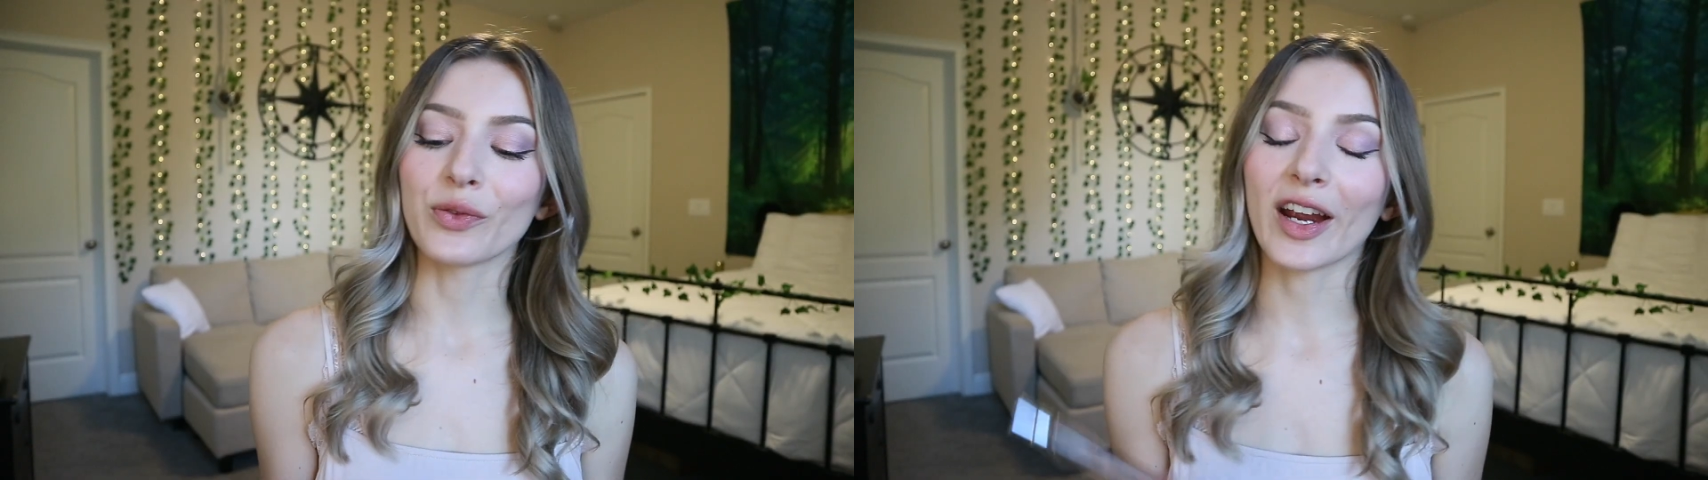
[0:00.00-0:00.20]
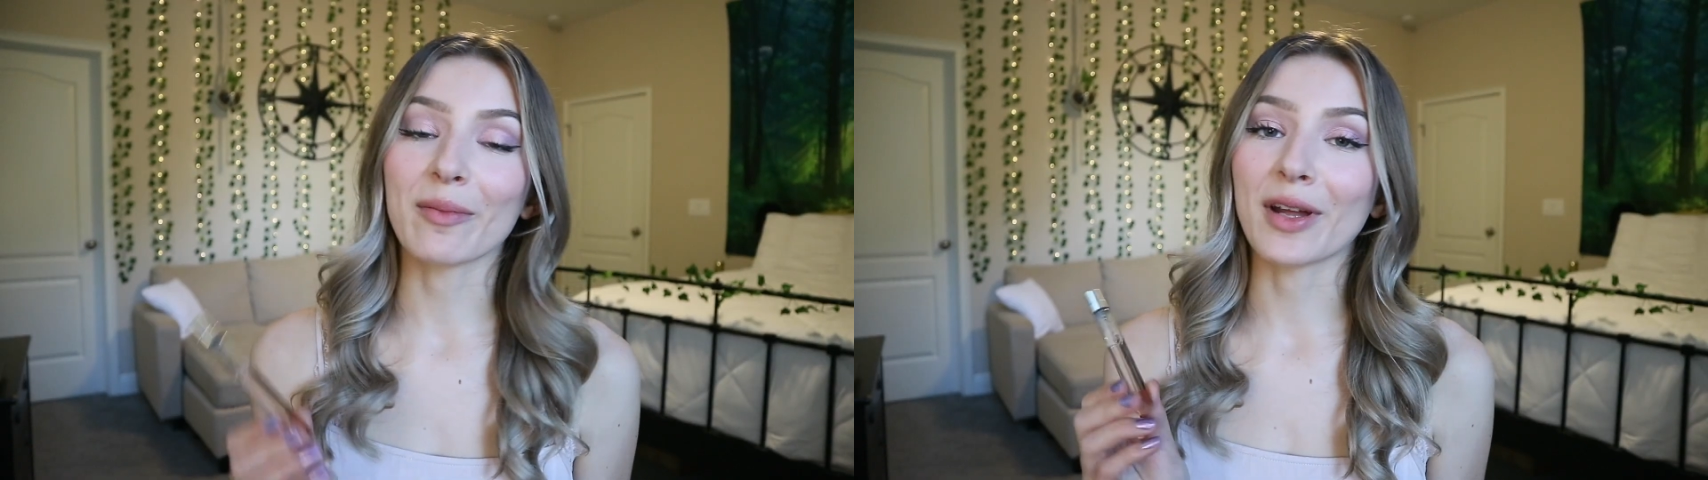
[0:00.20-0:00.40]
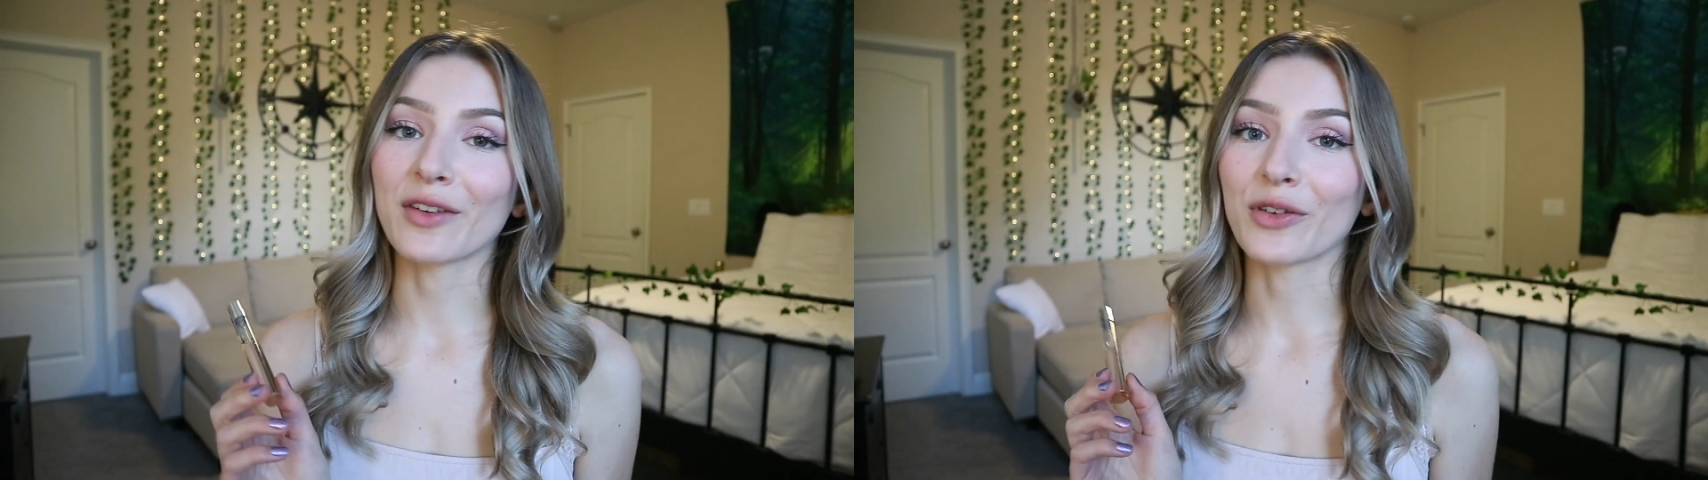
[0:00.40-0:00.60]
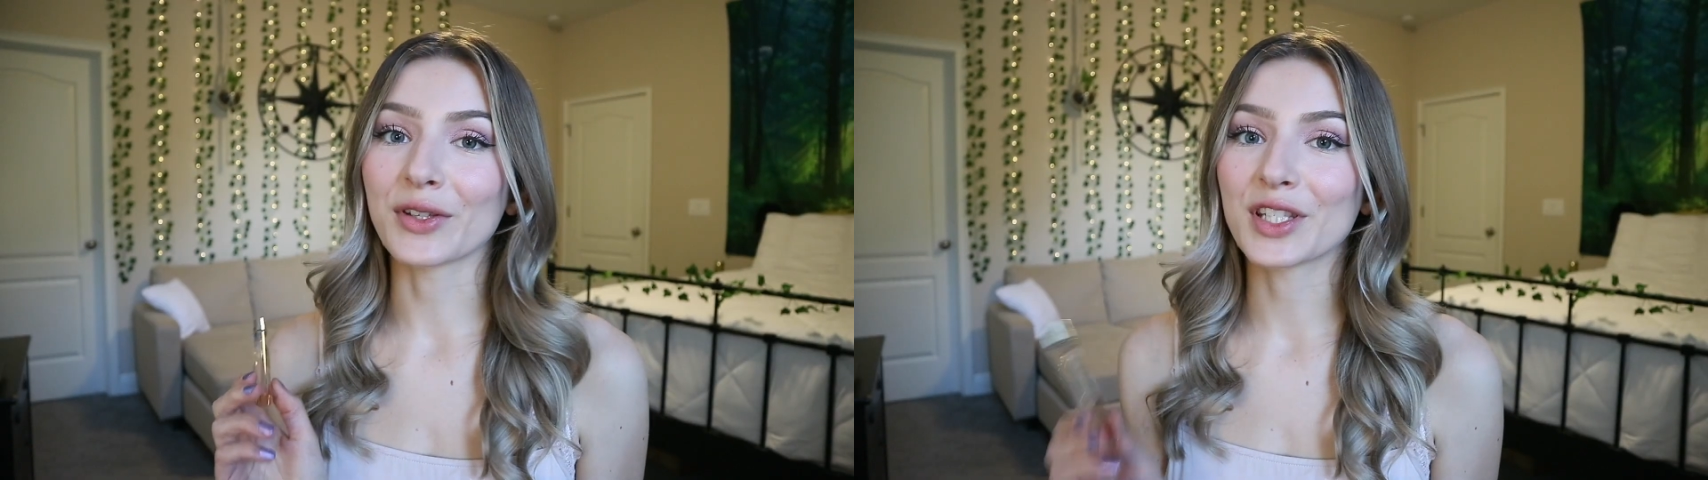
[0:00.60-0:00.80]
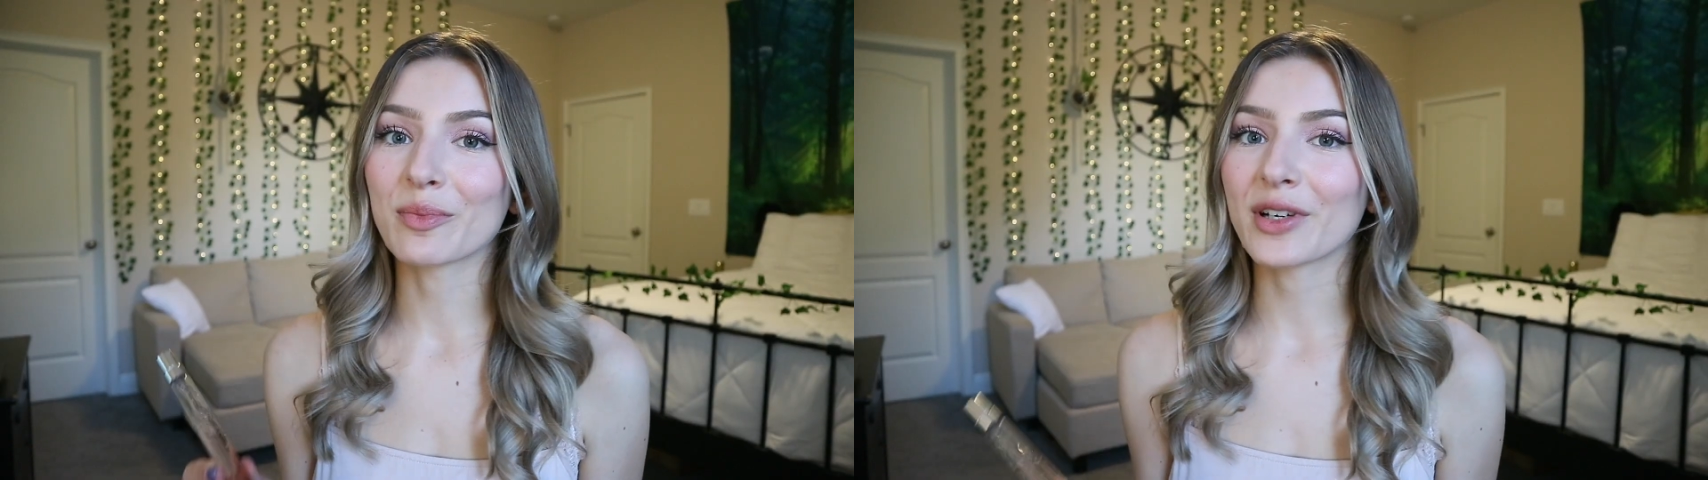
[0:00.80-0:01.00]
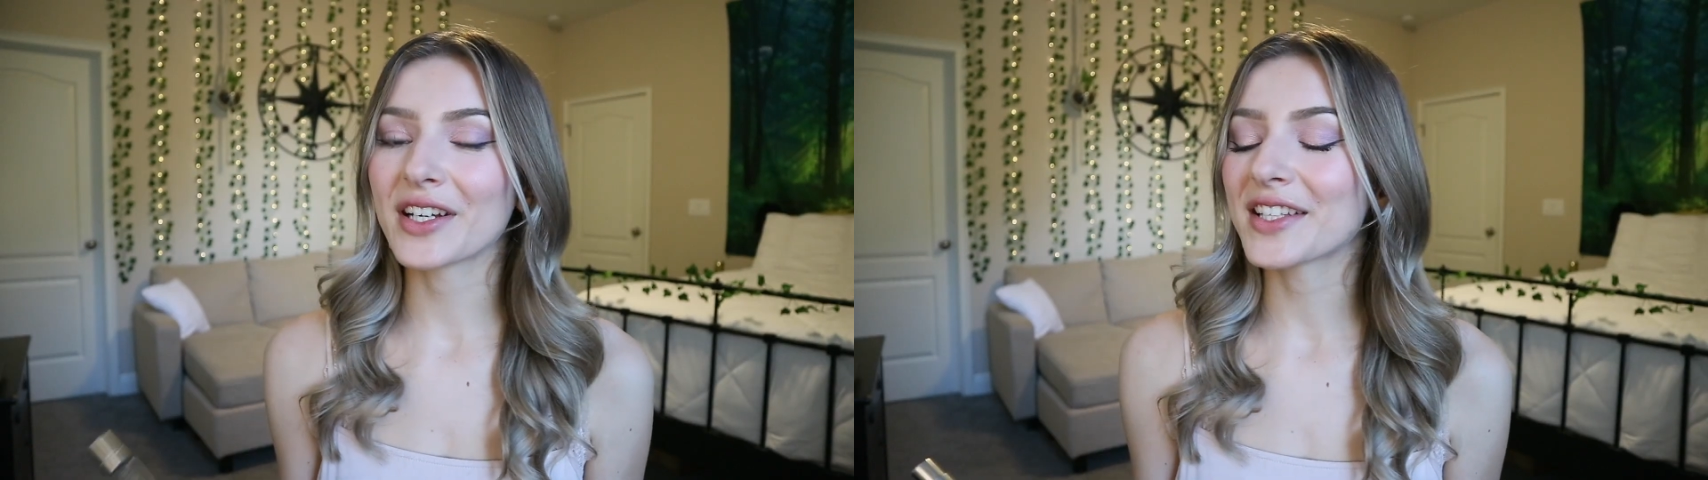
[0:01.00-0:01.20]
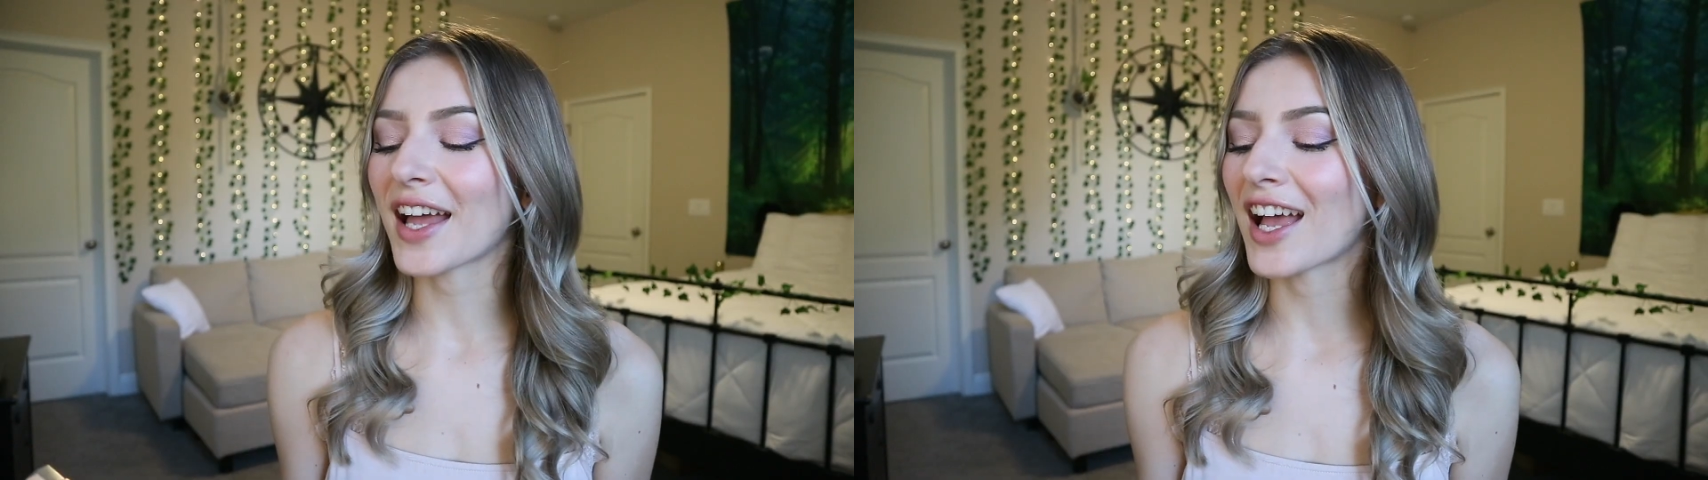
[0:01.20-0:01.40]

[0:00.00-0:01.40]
recommend for the springtime